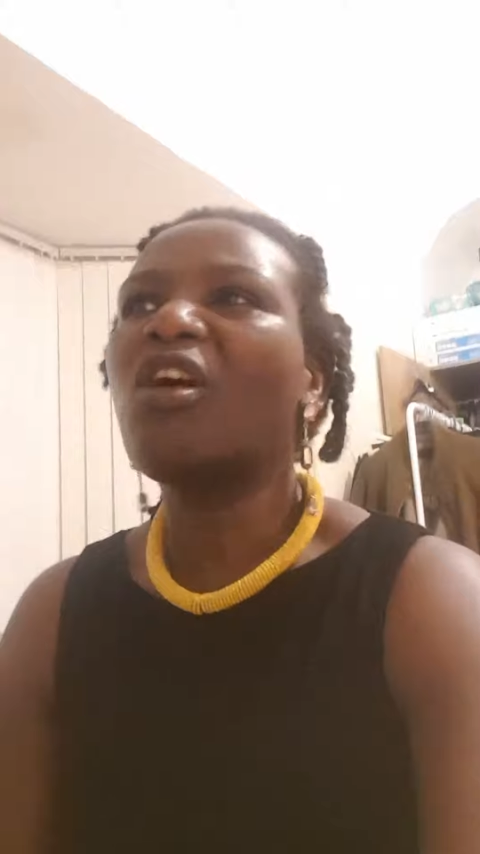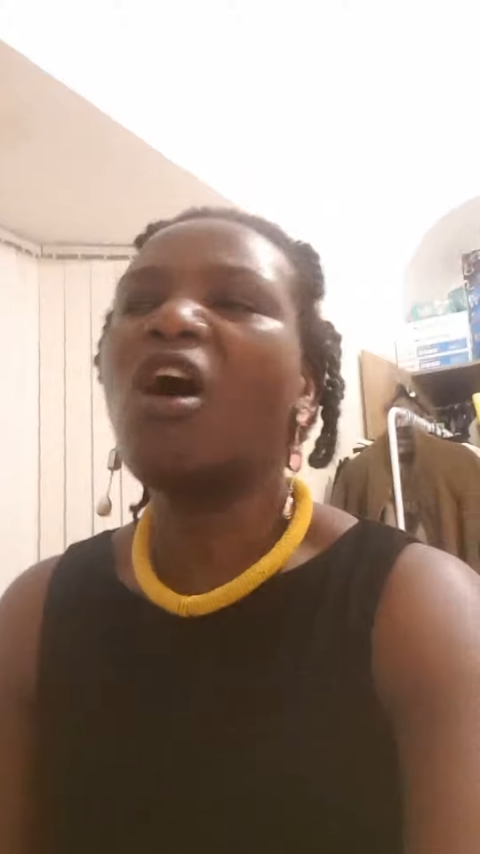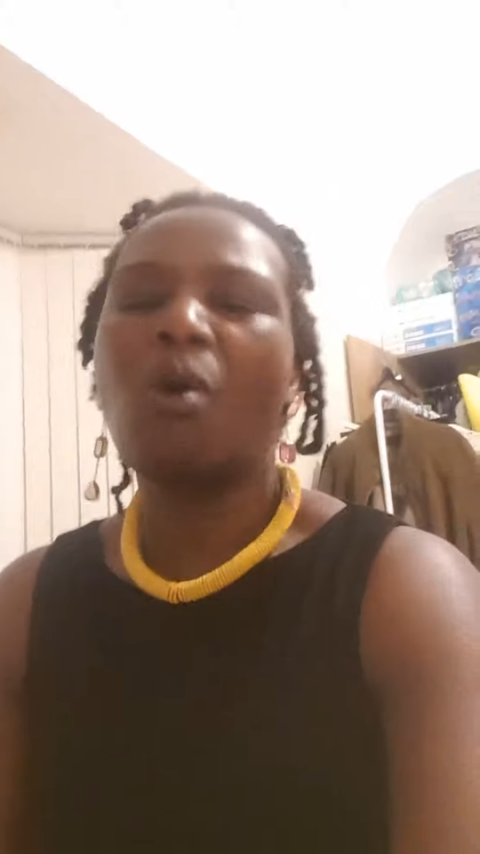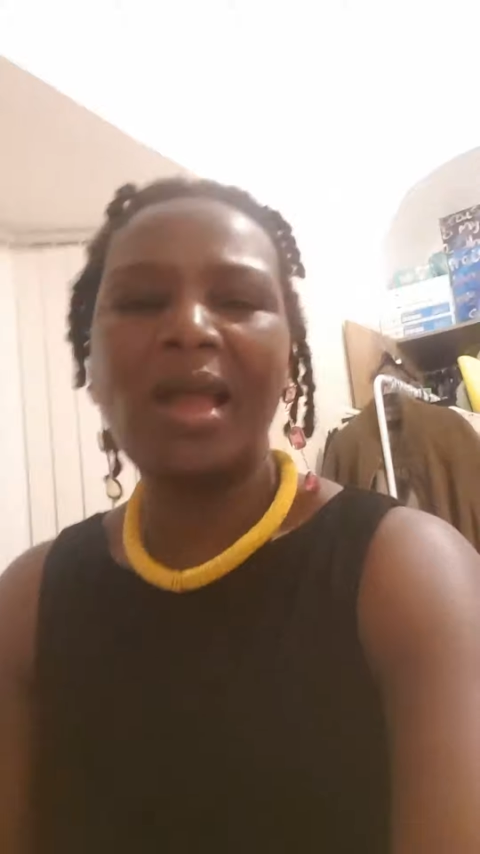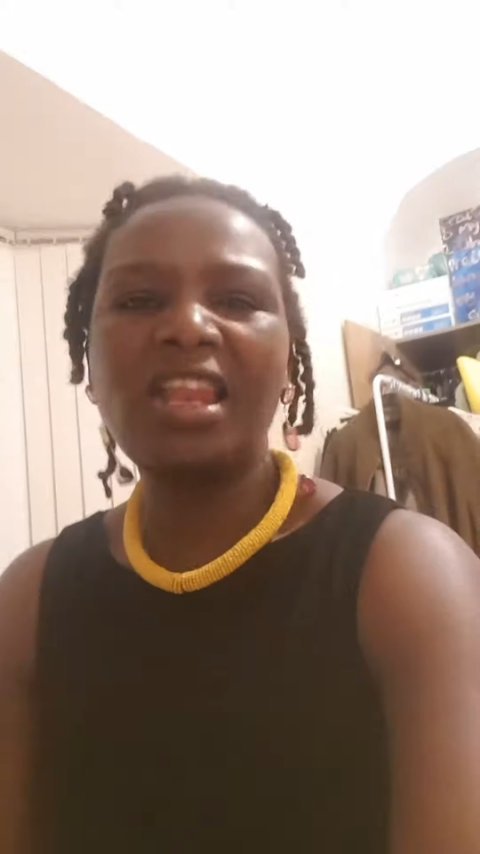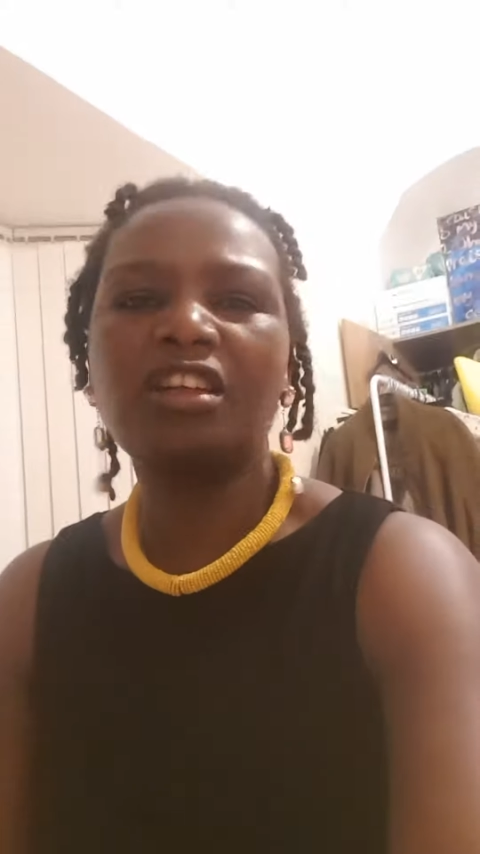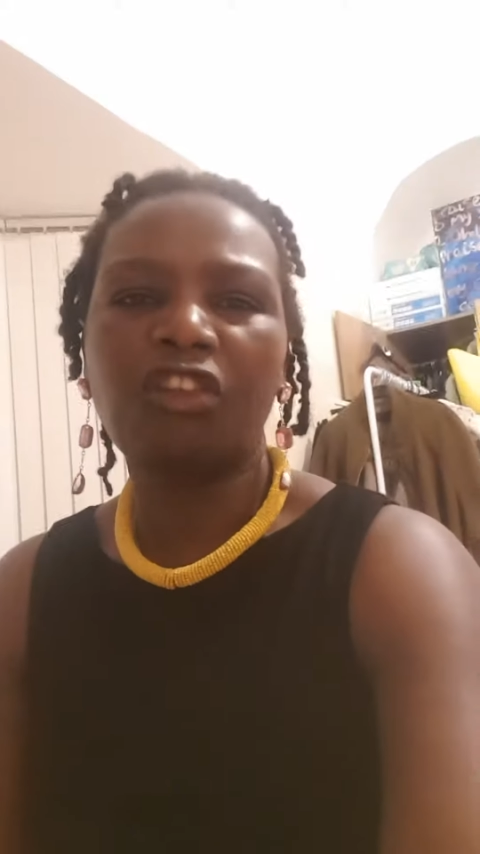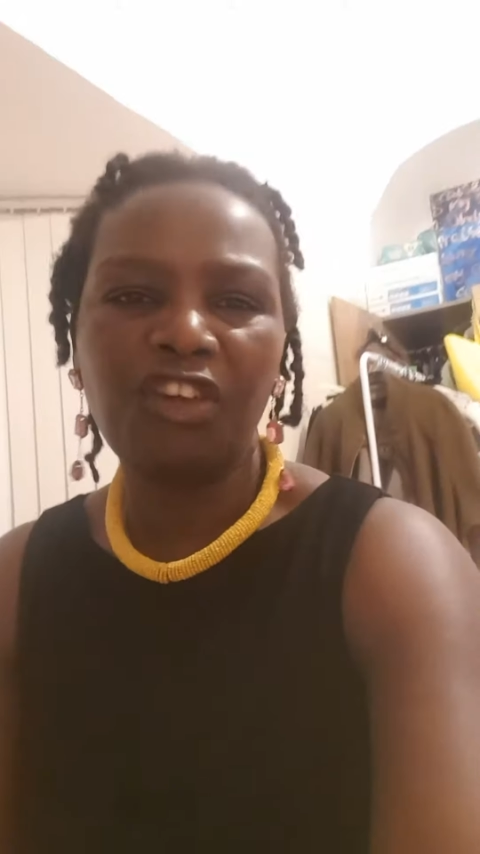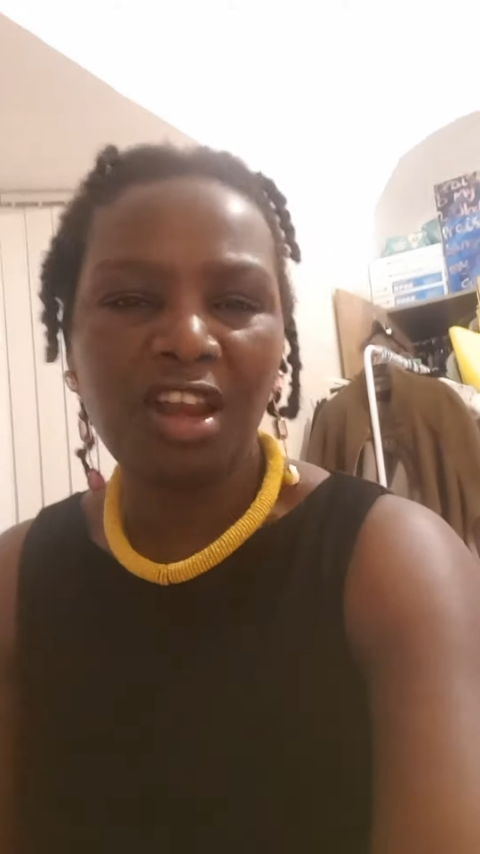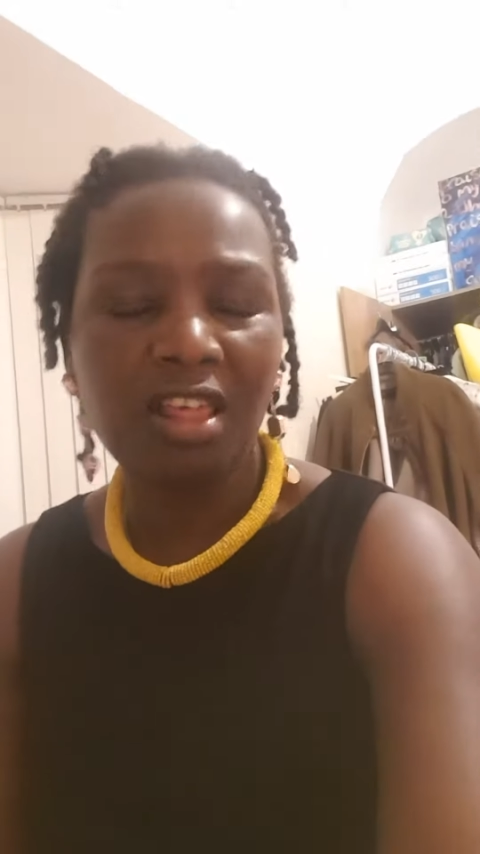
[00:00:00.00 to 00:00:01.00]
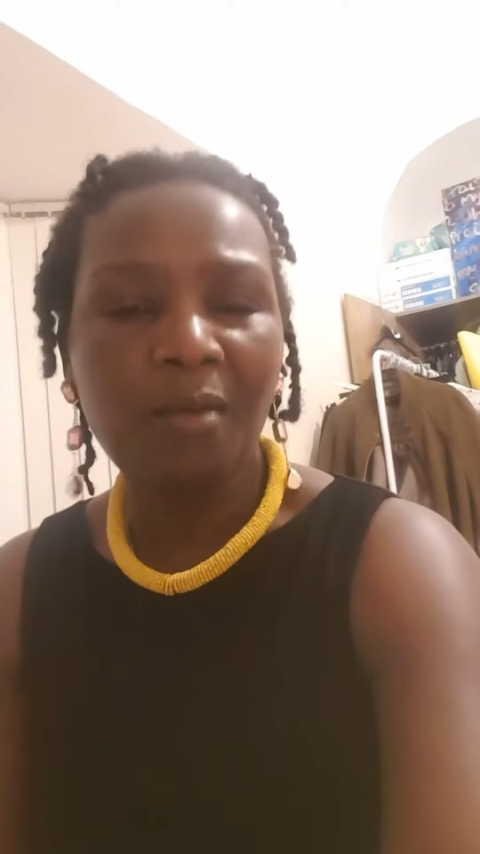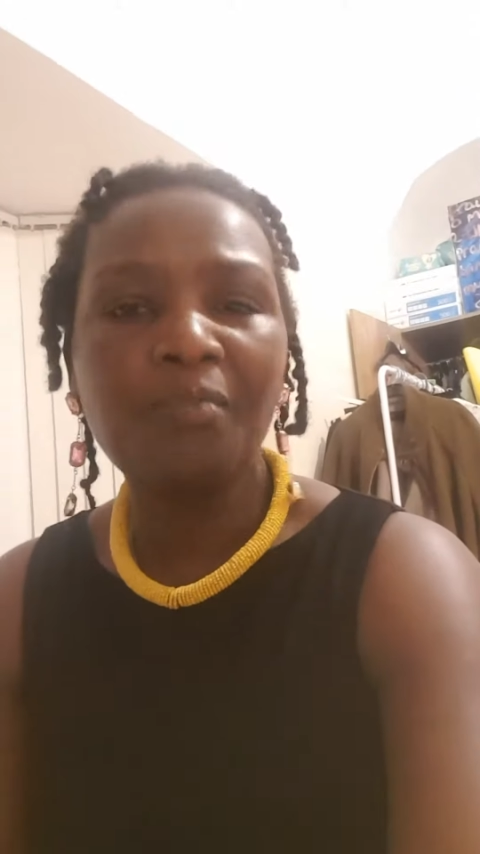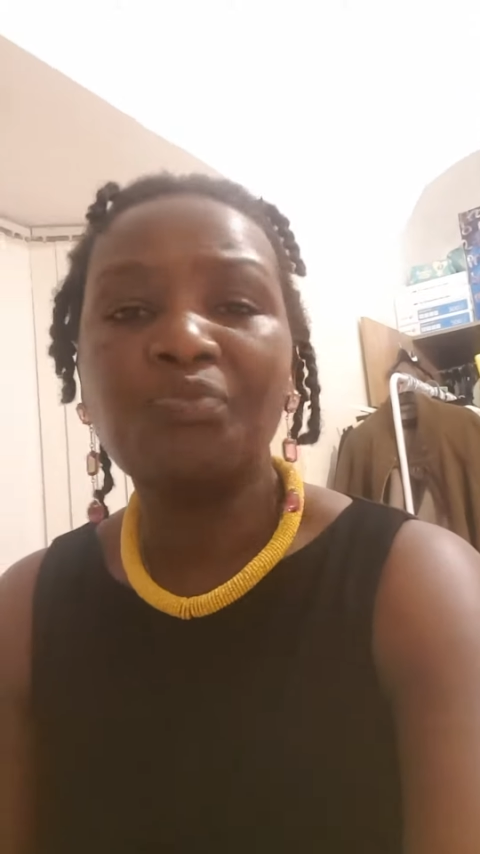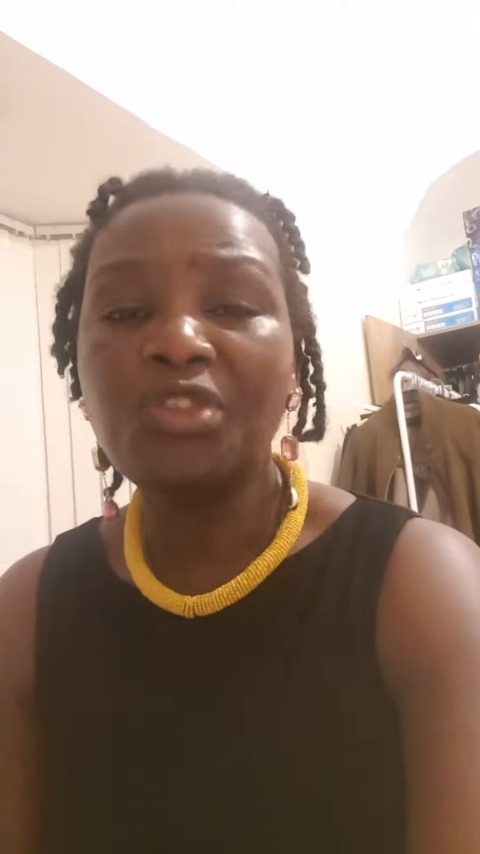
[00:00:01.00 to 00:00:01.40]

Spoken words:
oh, we need to feed them.